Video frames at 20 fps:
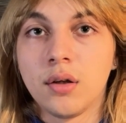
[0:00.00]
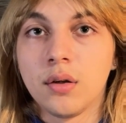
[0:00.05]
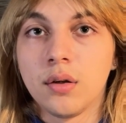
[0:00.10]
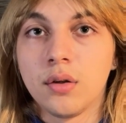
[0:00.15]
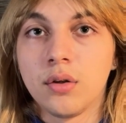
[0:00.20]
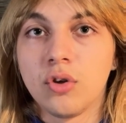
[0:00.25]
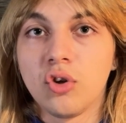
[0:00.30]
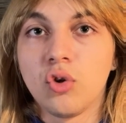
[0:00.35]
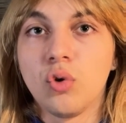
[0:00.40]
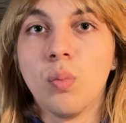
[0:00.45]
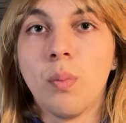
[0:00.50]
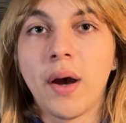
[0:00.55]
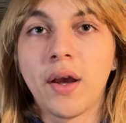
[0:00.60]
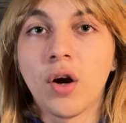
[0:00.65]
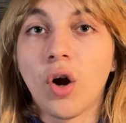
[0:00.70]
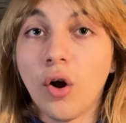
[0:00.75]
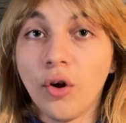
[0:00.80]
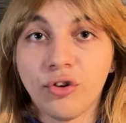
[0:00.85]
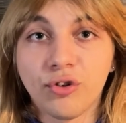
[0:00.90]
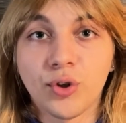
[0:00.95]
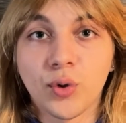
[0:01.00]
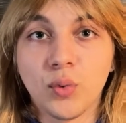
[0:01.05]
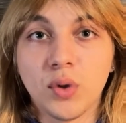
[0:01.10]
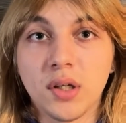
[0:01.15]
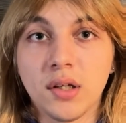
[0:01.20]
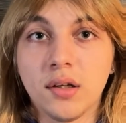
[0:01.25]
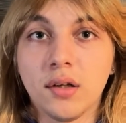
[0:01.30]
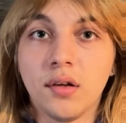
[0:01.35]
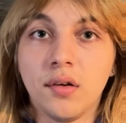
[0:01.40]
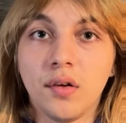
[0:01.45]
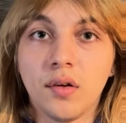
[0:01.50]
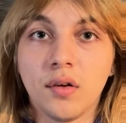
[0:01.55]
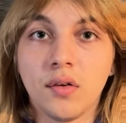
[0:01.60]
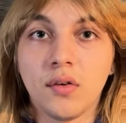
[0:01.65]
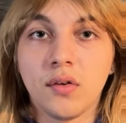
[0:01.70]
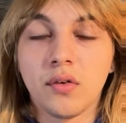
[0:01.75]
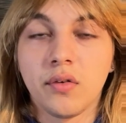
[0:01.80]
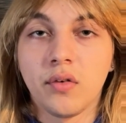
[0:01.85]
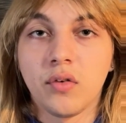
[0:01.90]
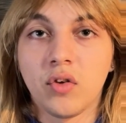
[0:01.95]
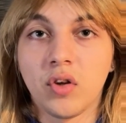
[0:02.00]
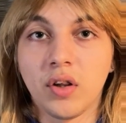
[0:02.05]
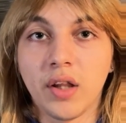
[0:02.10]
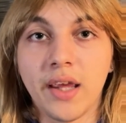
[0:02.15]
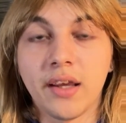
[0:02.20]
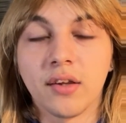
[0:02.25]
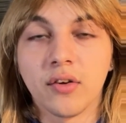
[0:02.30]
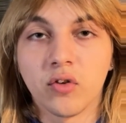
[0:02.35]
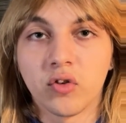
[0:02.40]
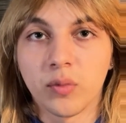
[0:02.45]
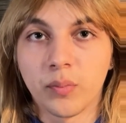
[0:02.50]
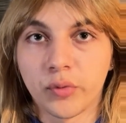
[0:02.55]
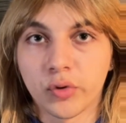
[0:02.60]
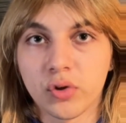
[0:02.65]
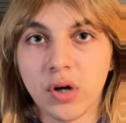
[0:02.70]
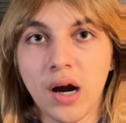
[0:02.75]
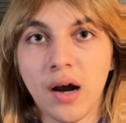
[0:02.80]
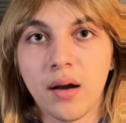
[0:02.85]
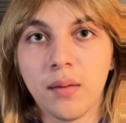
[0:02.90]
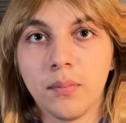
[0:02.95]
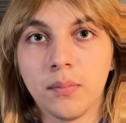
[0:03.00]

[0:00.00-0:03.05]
You might also need to like and subscribe.